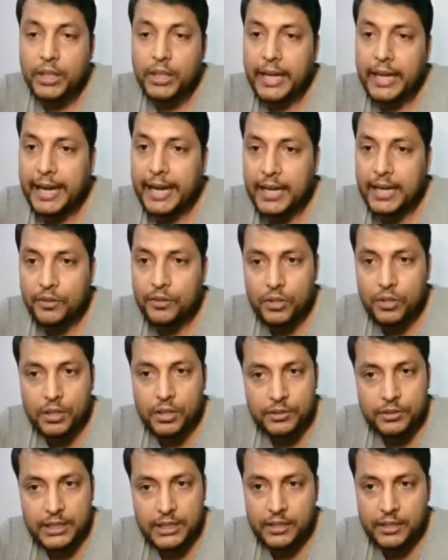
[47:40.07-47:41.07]
and the
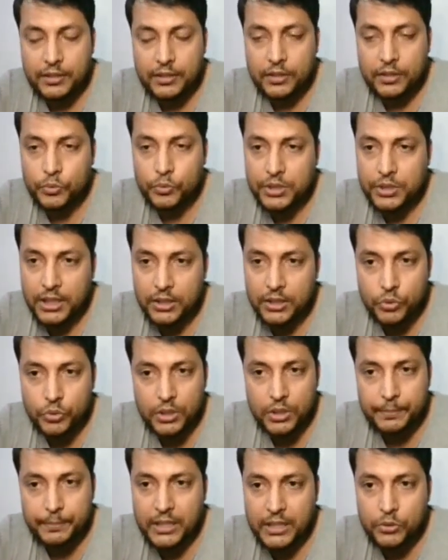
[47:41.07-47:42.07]
secondary oocyte,
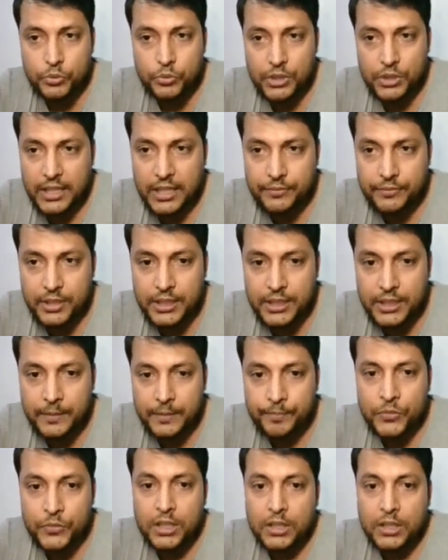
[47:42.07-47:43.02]
zona pellucida, everything.